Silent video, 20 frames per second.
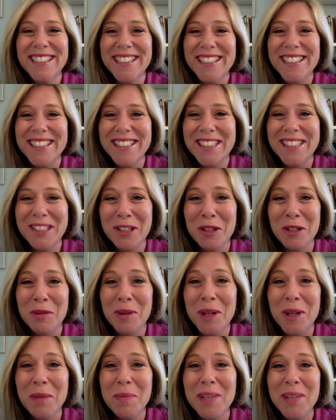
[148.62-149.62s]
So you
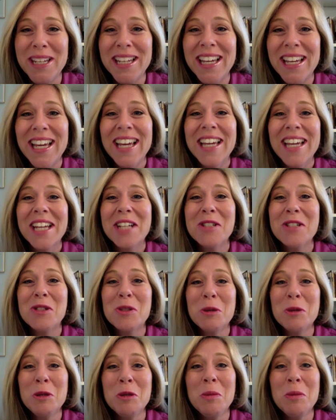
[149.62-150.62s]
want to be
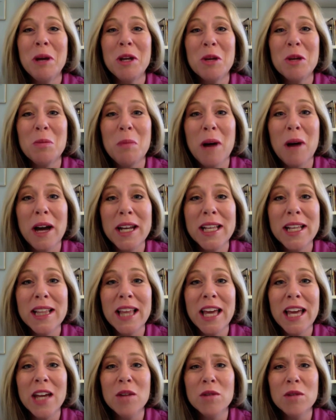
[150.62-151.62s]
concerned about your body
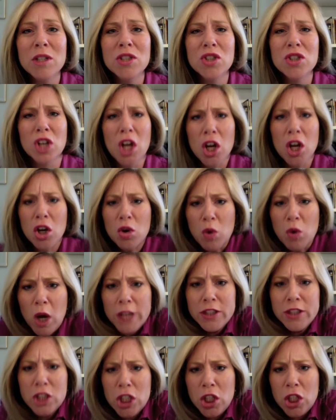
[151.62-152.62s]
language,
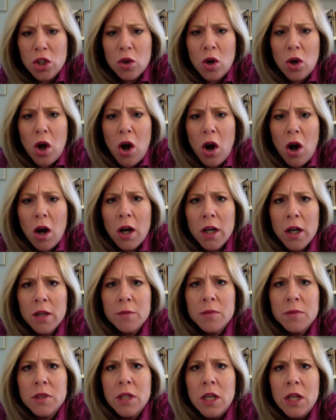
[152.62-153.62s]
crossing your
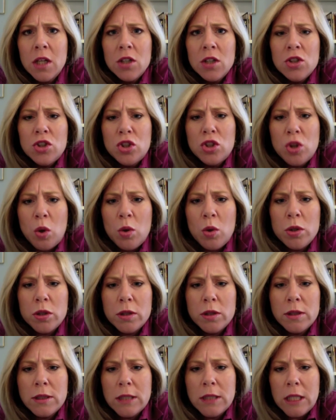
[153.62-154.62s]
arms,
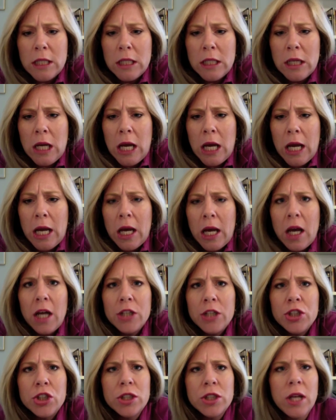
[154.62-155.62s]
shoulders
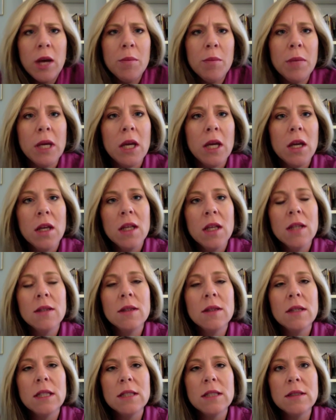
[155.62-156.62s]
hunched up.
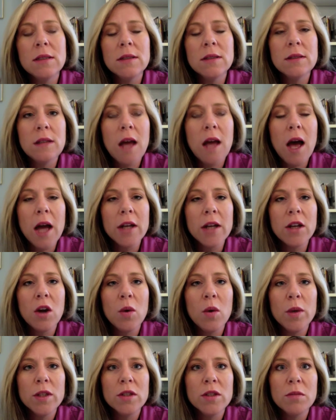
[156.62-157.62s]
This is not
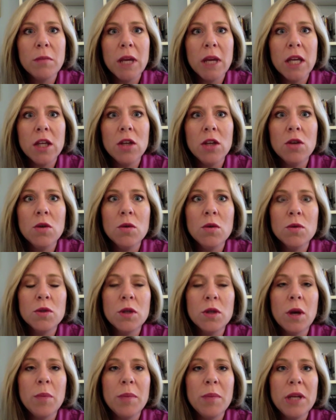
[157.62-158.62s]
going to make you
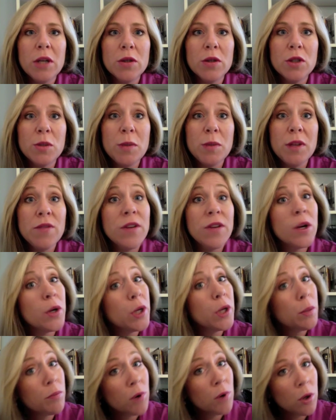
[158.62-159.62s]
appear to be
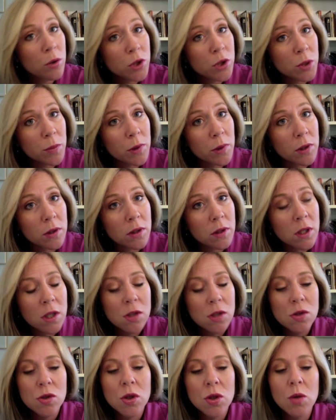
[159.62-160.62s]
very approachable.
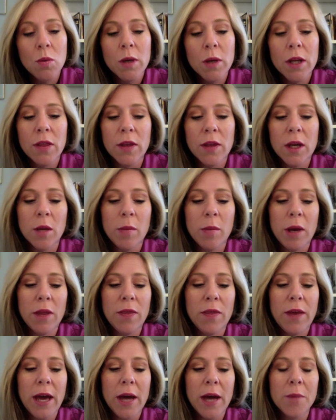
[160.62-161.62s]
So you want to think
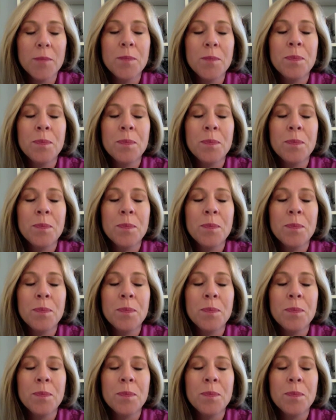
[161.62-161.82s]
about that.